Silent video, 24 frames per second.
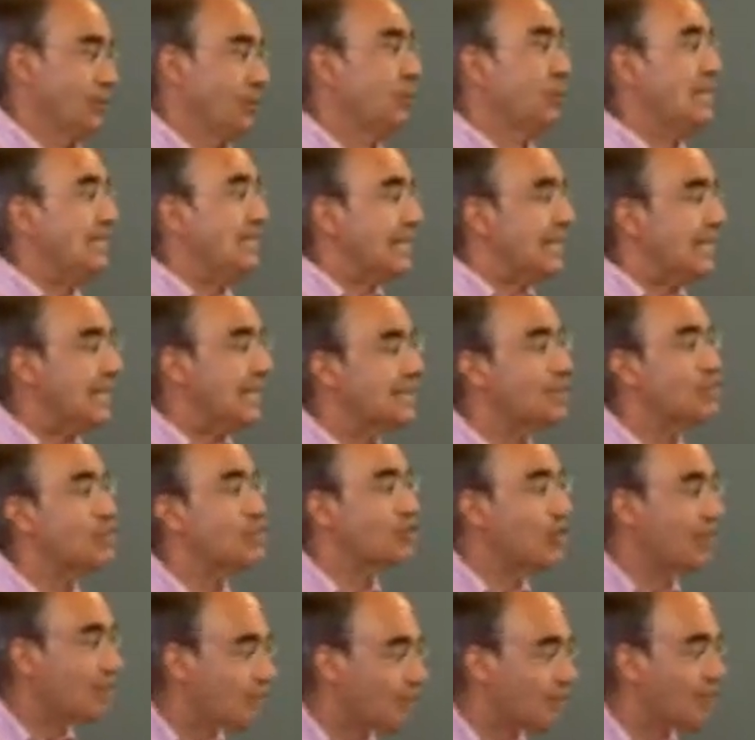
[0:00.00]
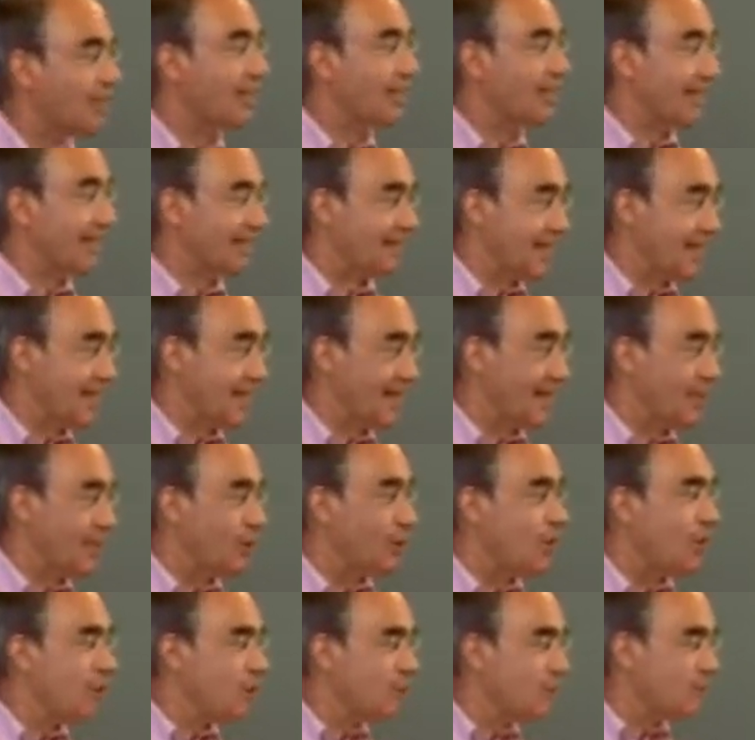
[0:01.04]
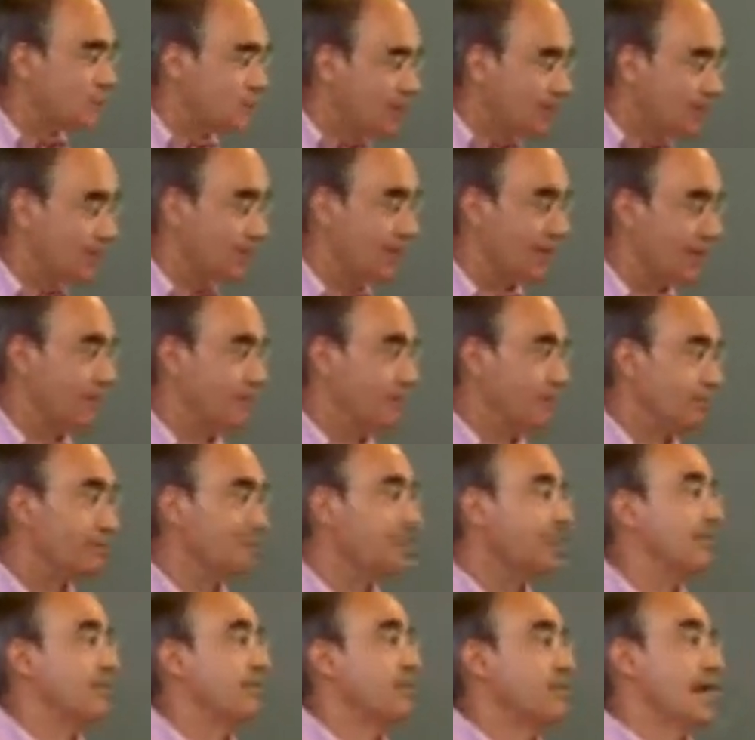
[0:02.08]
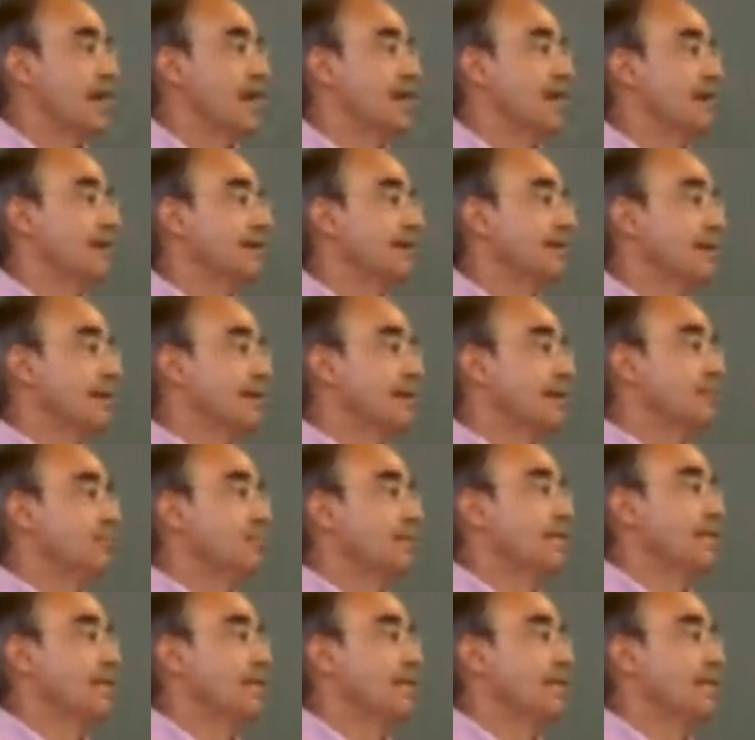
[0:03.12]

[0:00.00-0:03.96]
We need someone like that who fundamentally believes that in the